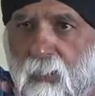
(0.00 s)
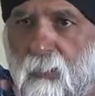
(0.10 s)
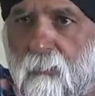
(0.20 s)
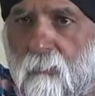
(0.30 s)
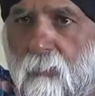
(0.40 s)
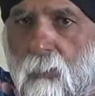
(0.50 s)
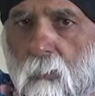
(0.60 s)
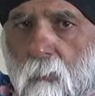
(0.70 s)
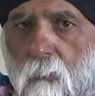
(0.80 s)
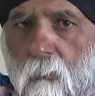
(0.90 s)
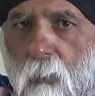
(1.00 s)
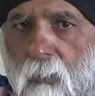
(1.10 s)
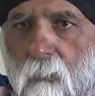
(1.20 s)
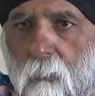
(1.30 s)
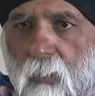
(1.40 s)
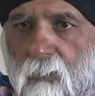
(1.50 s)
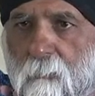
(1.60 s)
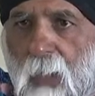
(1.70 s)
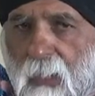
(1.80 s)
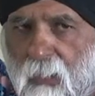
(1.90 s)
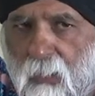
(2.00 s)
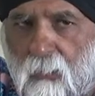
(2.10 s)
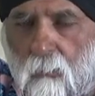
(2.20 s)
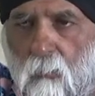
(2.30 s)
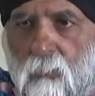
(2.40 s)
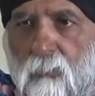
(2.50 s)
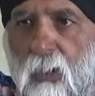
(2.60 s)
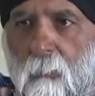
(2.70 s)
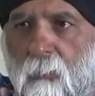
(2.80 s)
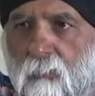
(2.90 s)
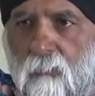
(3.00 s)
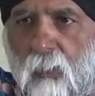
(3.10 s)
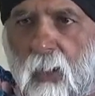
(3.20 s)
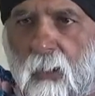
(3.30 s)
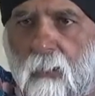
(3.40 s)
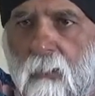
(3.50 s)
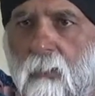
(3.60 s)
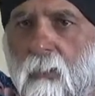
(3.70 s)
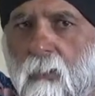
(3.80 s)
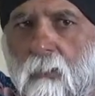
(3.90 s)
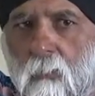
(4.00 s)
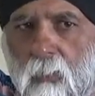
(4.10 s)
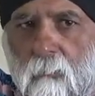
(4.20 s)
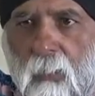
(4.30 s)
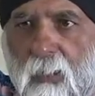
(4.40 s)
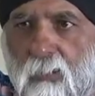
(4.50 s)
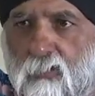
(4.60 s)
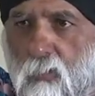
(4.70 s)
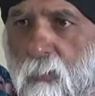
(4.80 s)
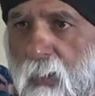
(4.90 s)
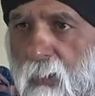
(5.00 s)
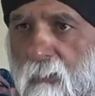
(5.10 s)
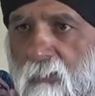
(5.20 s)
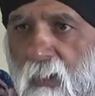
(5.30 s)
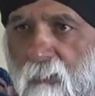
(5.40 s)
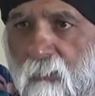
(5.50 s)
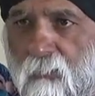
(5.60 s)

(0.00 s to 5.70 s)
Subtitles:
that, you know, we're expanding all the time in Savai. We're making sure that our center